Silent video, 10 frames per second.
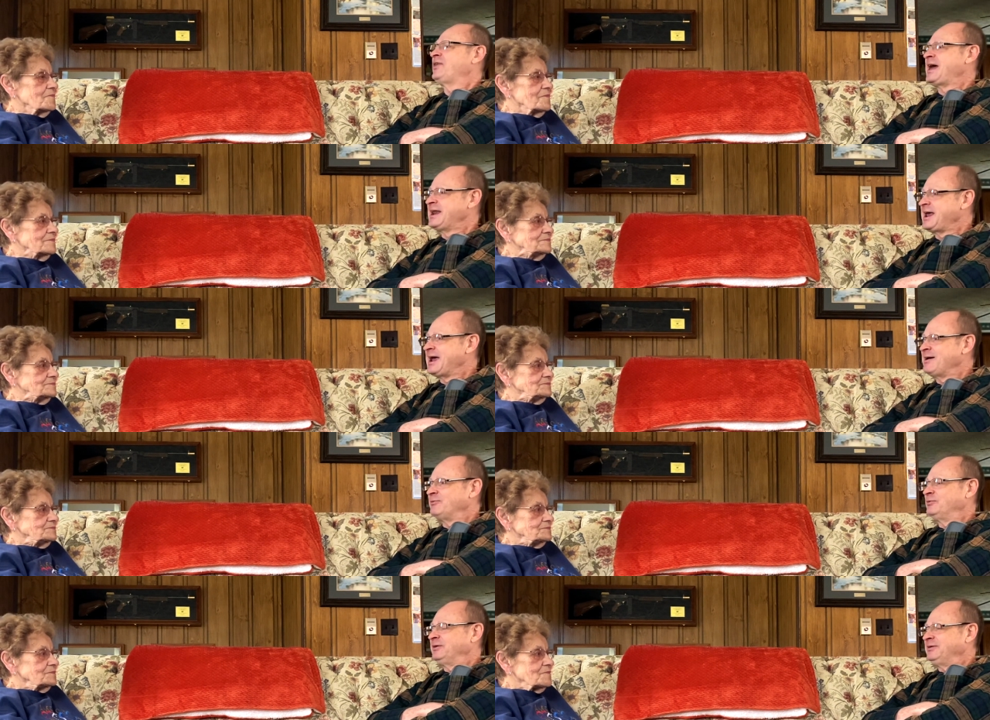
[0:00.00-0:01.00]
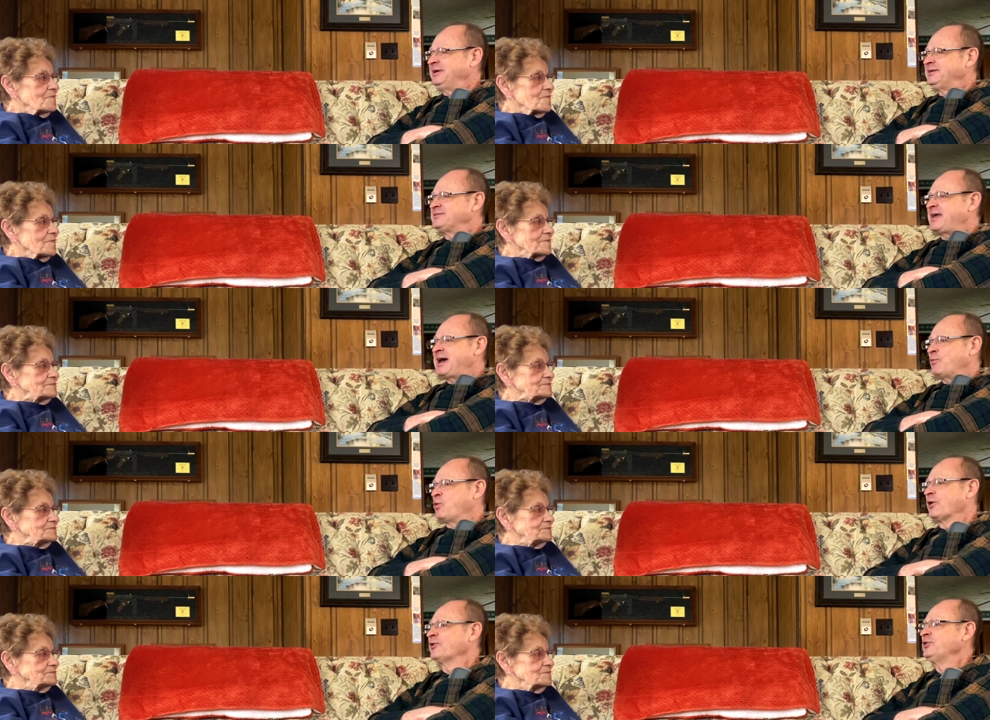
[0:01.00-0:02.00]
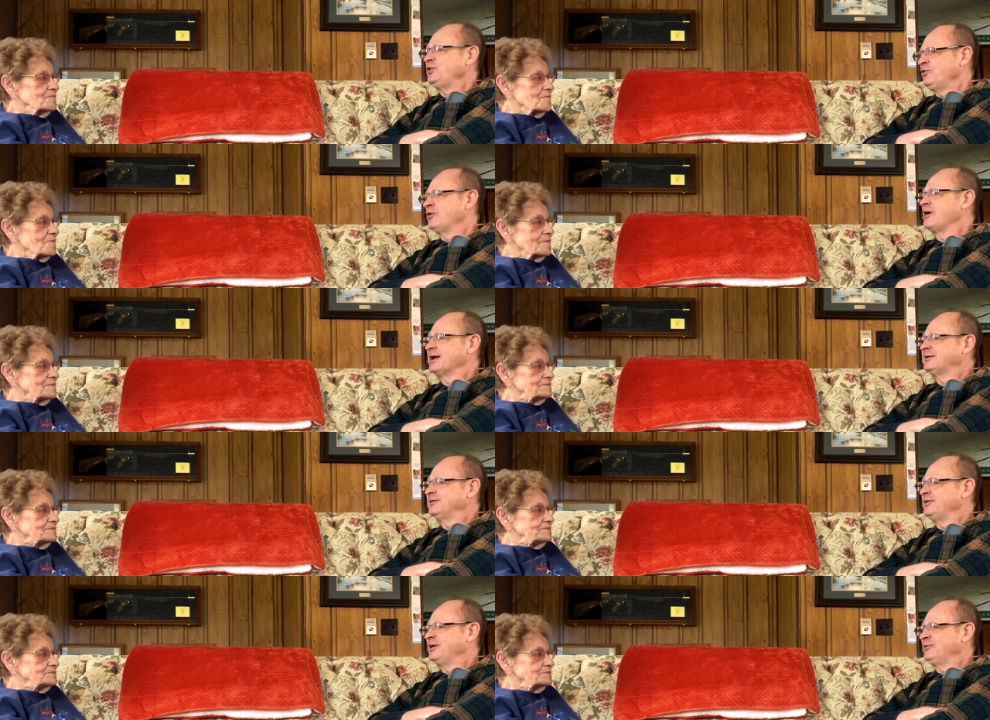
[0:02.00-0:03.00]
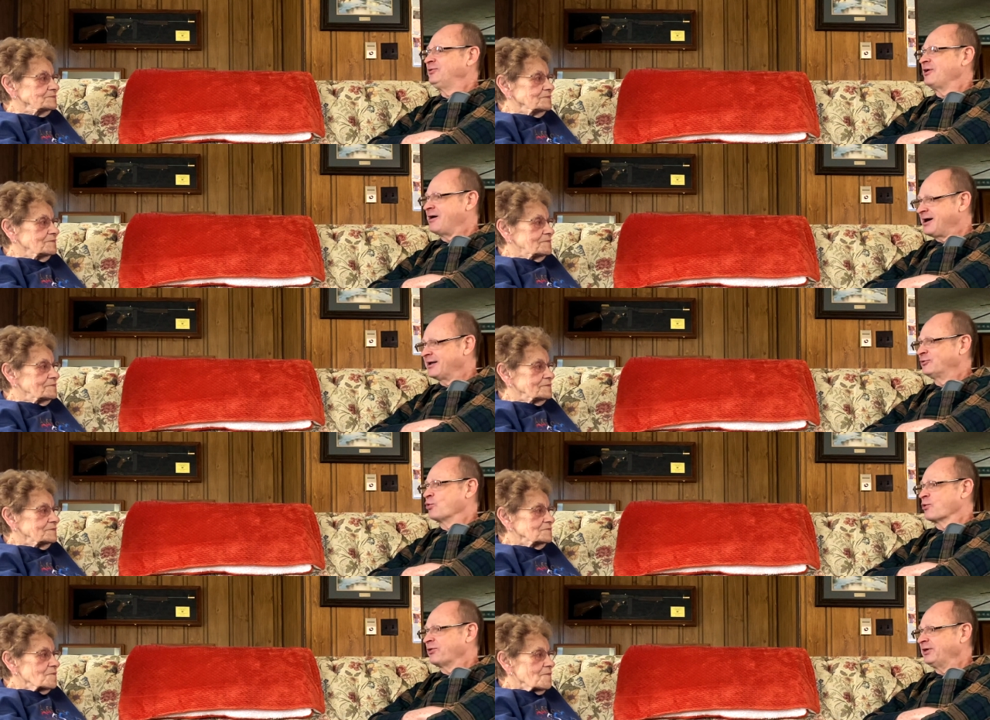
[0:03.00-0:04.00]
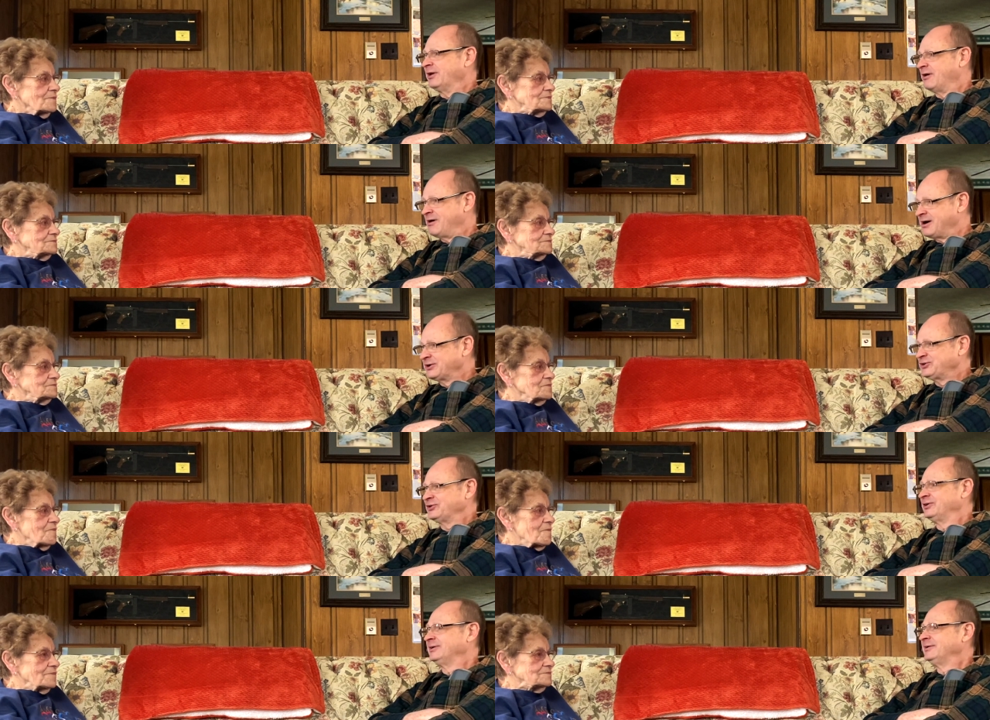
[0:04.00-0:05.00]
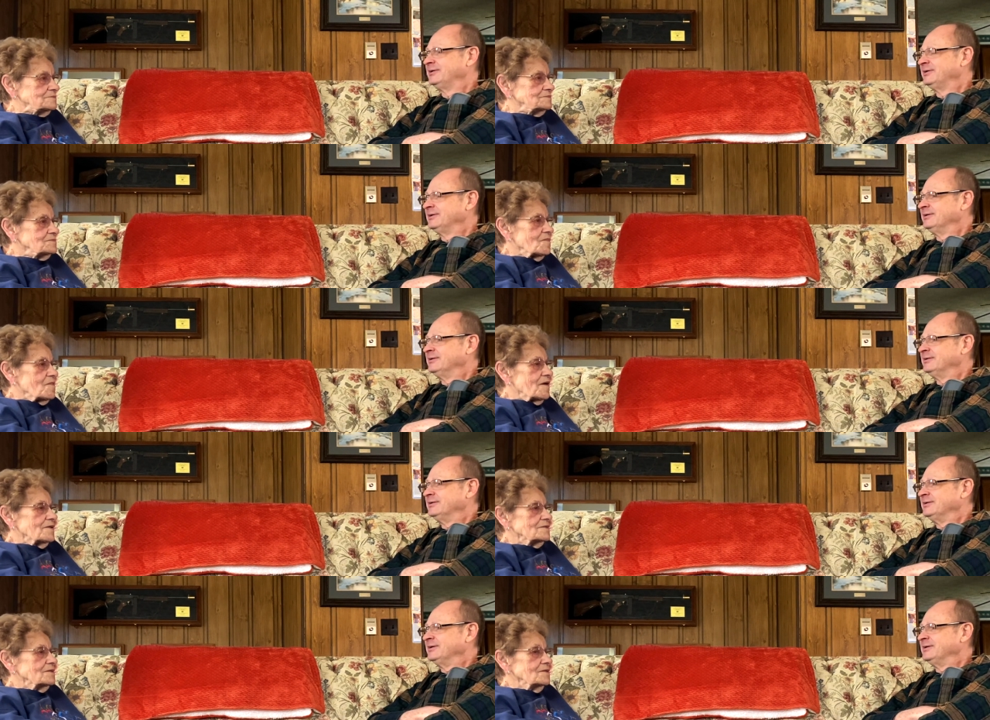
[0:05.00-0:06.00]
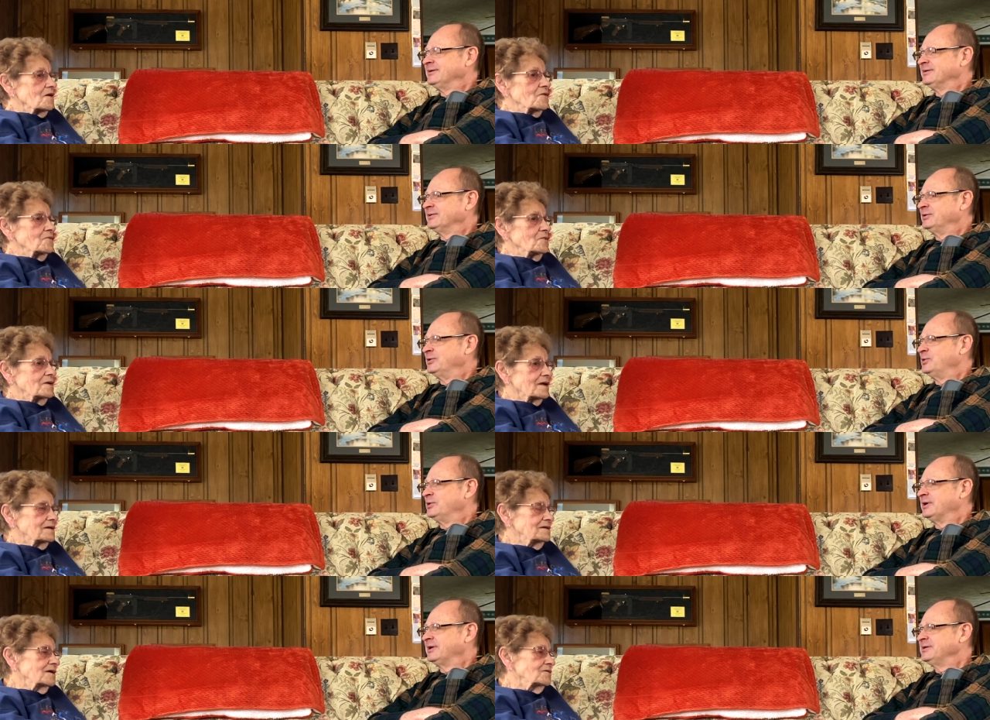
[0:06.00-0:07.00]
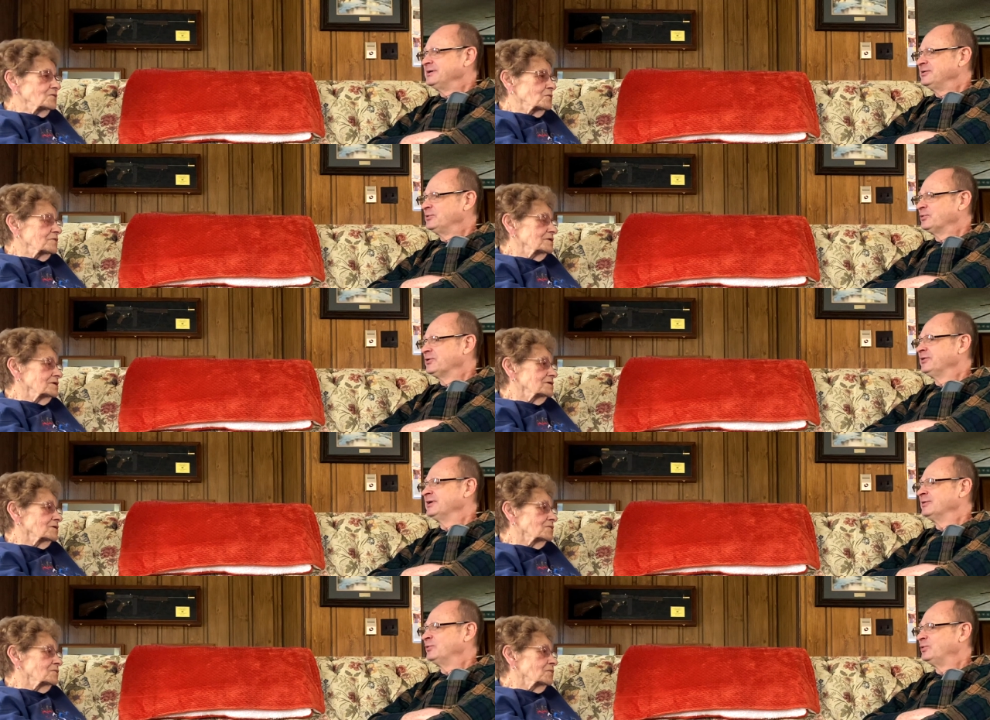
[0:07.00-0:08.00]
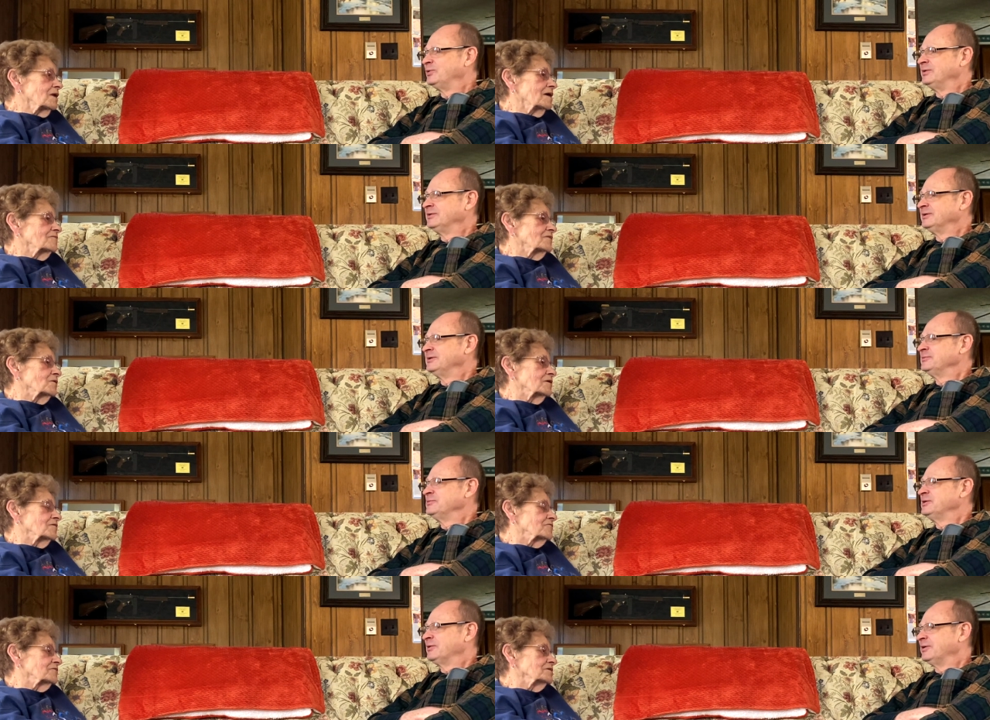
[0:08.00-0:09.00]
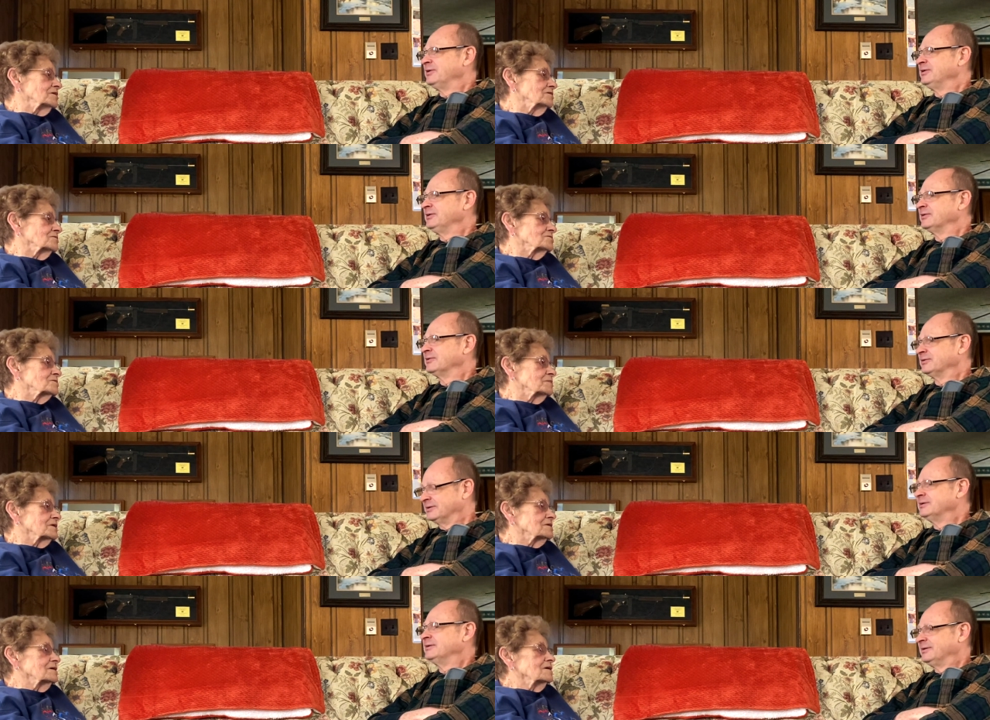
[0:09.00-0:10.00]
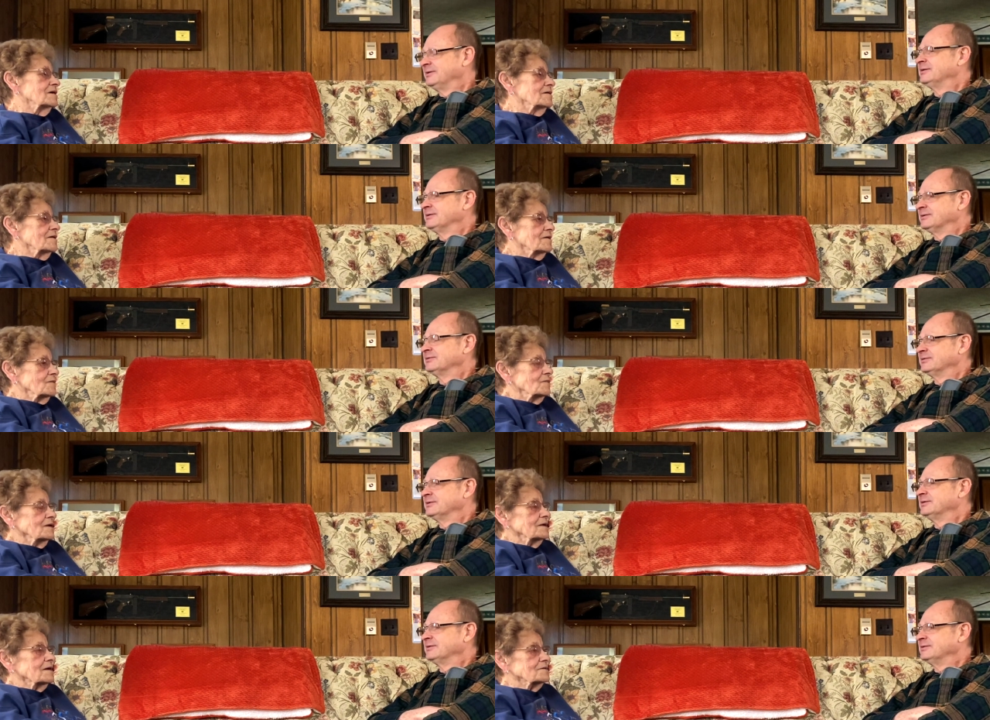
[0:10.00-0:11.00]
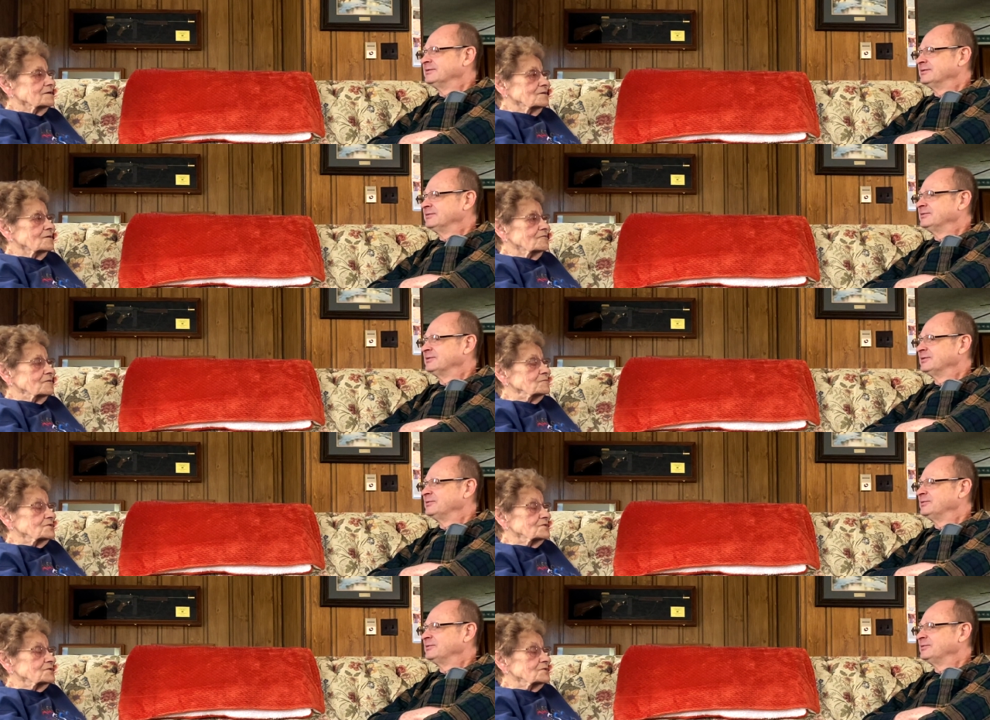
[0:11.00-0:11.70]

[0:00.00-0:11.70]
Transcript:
Speaker 1: that how? Is that where you got to know Dot Dorothy Losh?
Speaker 2: No, I didn't know Dorothy until well, I've known her for years, but really got to know her from